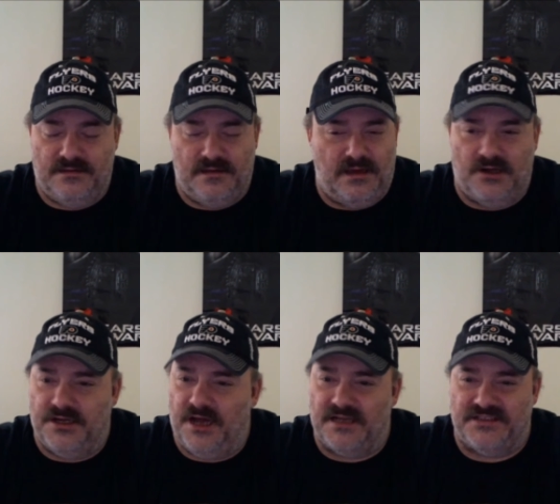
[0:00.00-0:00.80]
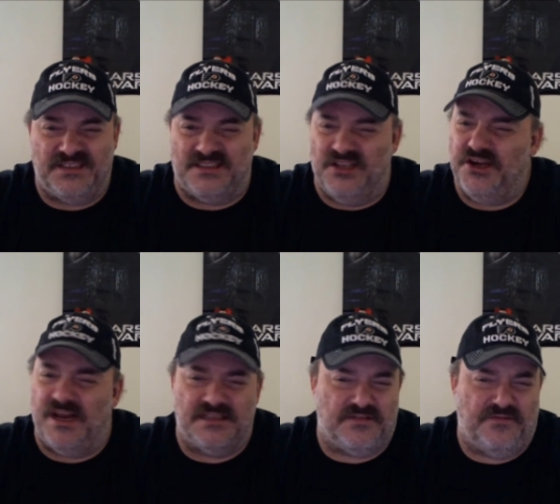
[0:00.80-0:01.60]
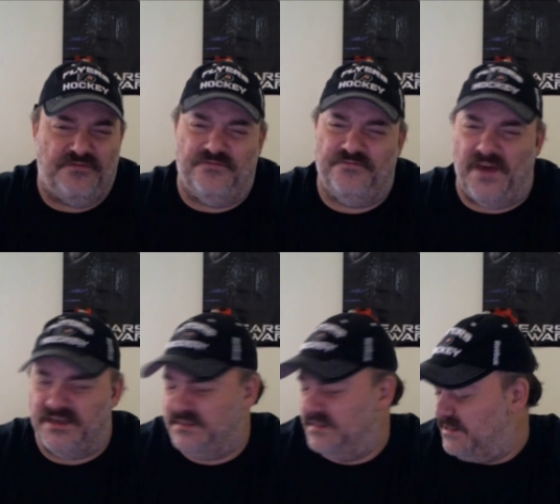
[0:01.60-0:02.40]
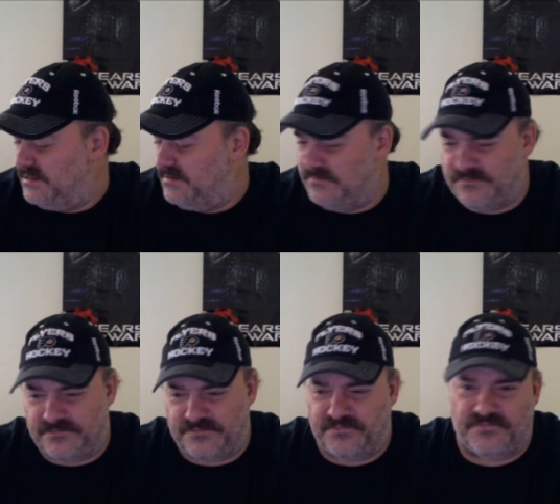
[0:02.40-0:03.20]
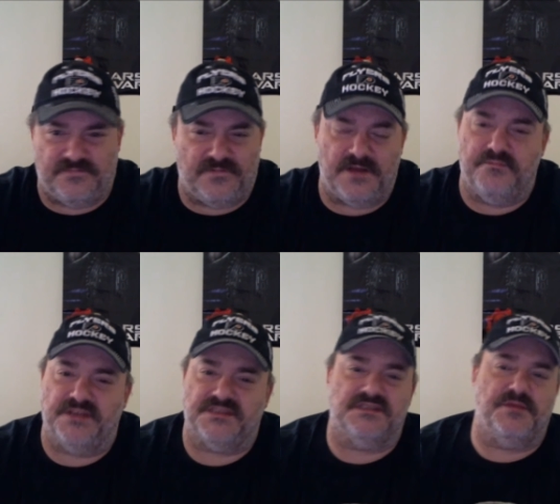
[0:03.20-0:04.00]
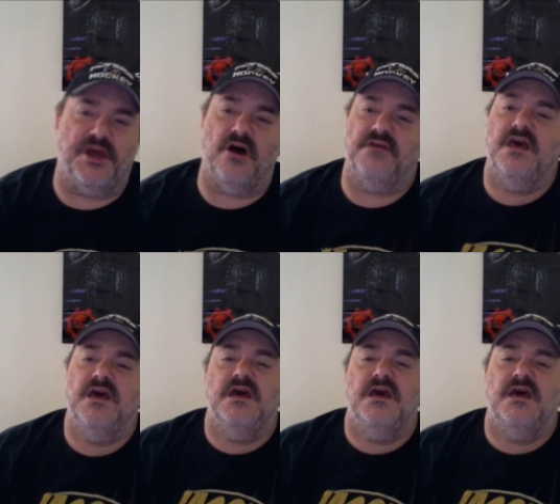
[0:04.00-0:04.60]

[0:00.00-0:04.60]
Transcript: Oh god, just looking at his face, it just friggin' pisses me off.